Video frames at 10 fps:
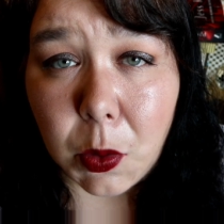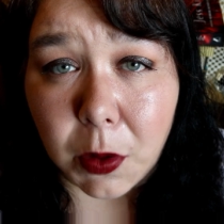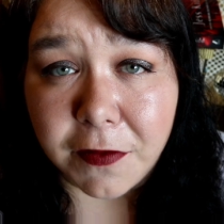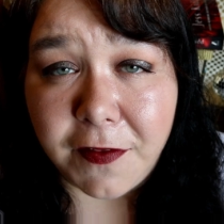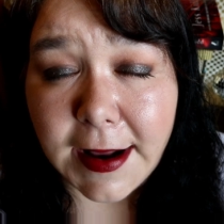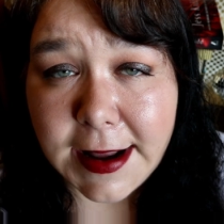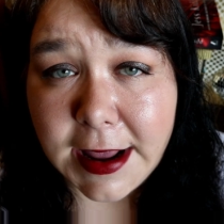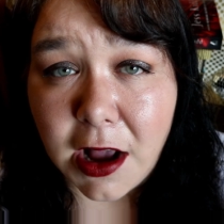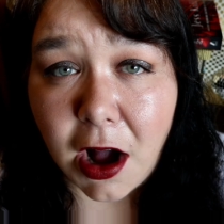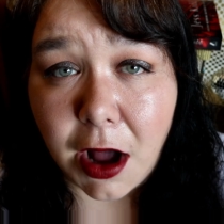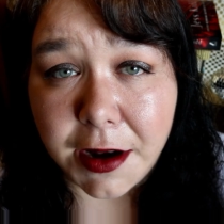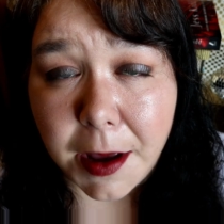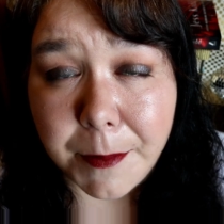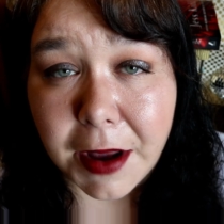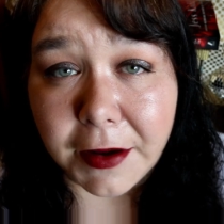were fighting on
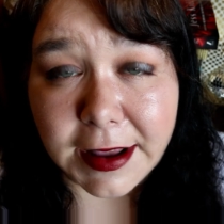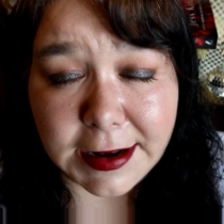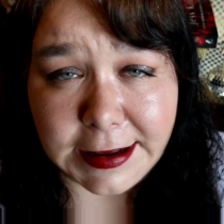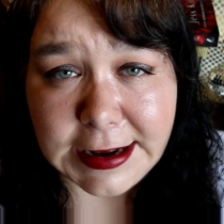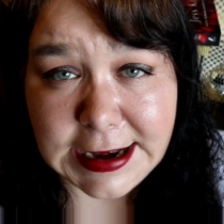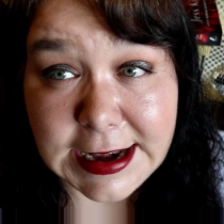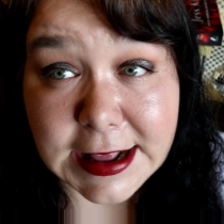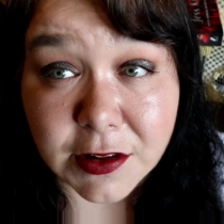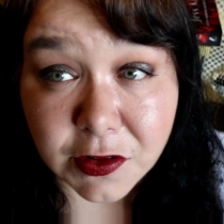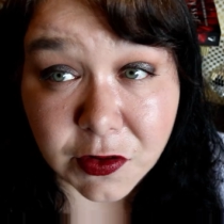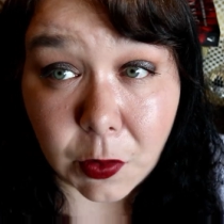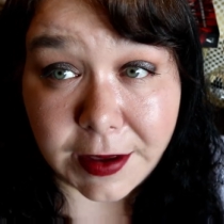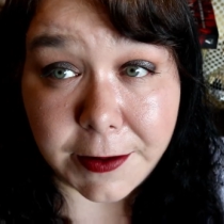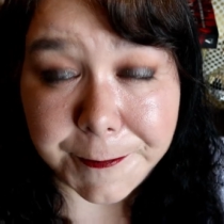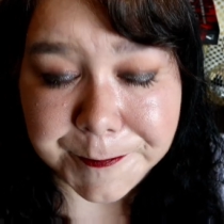American and Canadian
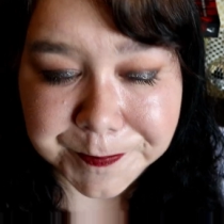soil.